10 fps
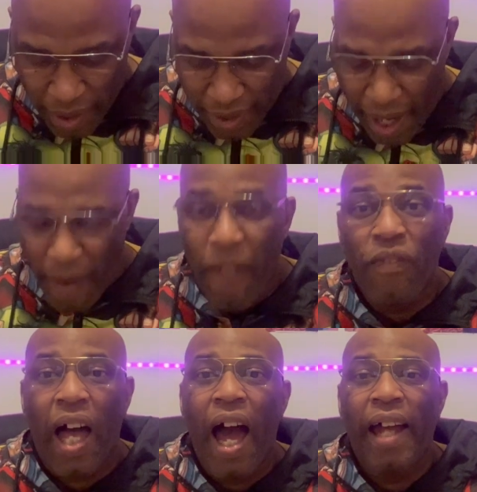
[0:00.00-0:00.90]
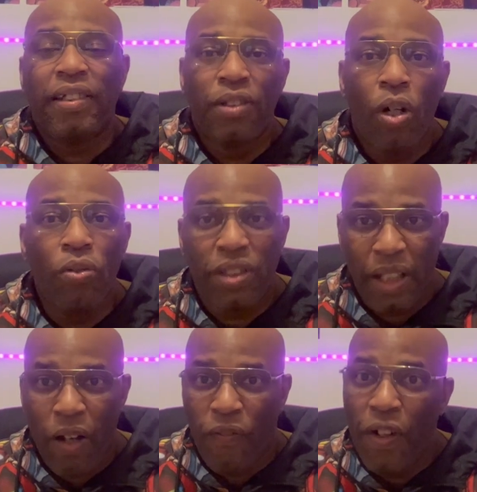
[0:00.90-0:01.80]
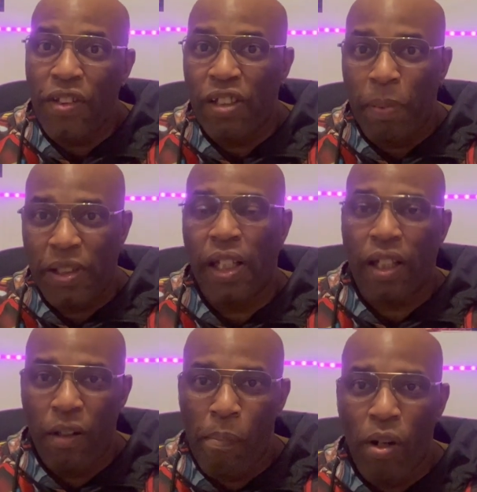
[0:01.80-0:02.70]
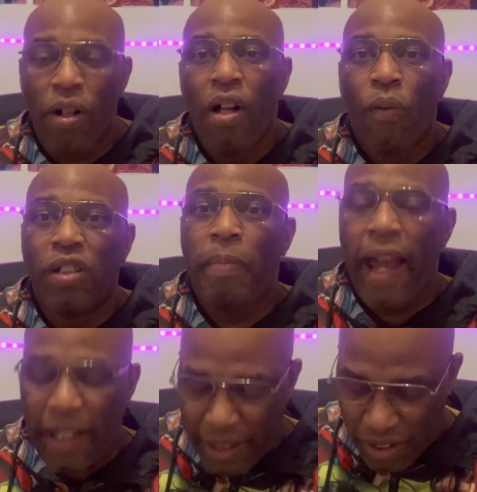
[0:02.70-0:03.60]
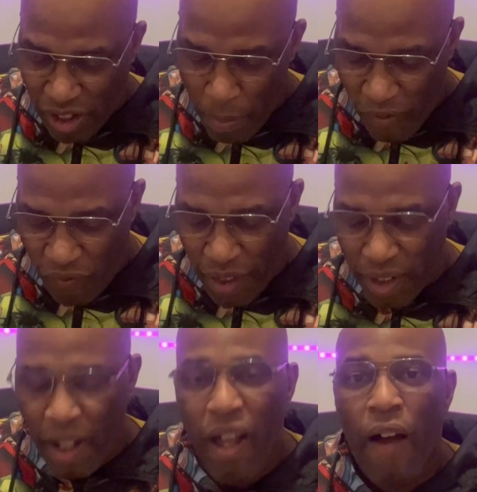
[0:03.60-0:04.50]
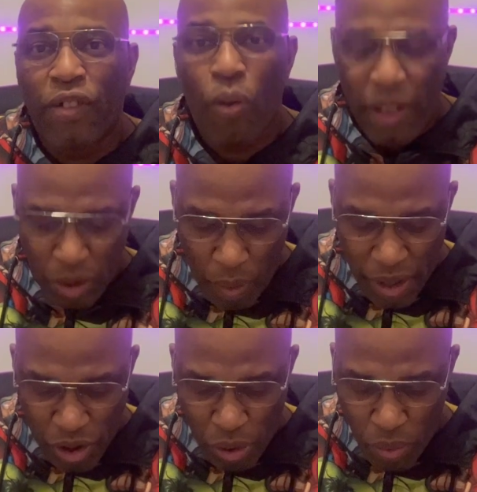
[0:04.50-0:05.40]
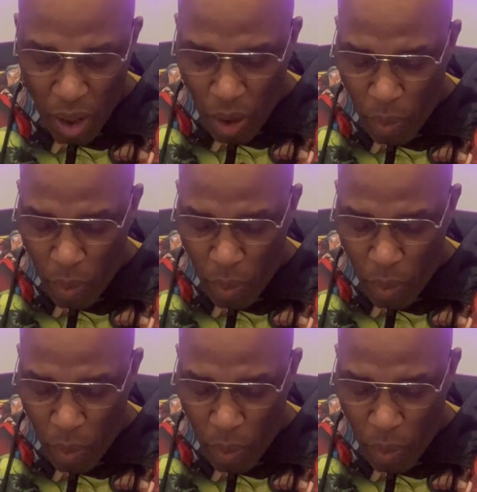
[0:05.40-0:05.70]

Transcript: Now, the highest known sale for this particular book was back in December 5th of 2022,